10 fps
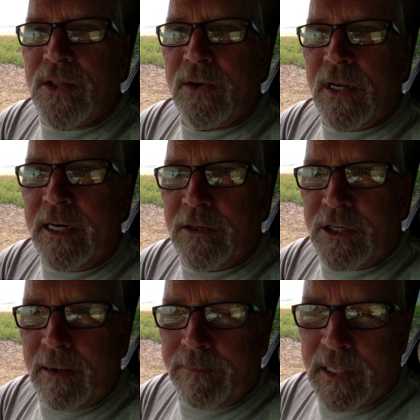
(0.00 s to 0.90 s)
Their
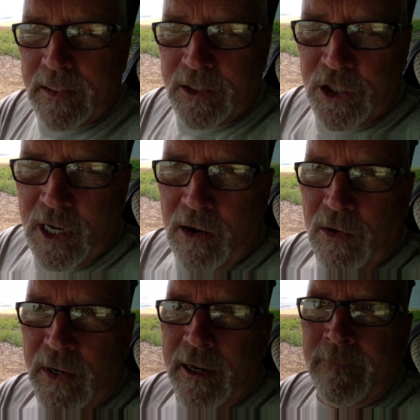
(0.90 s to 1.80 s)
leadership has
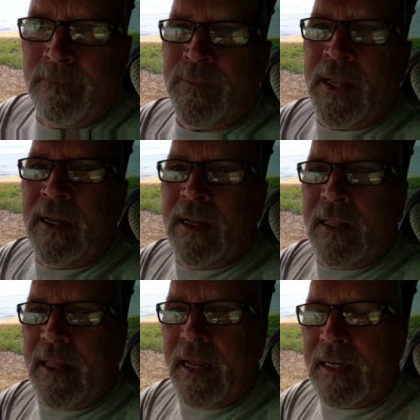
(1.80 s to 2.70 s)
shown
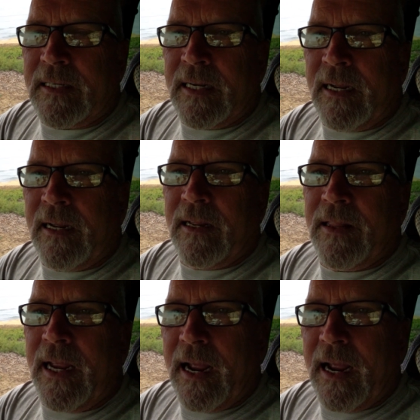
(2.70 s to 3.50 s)
that they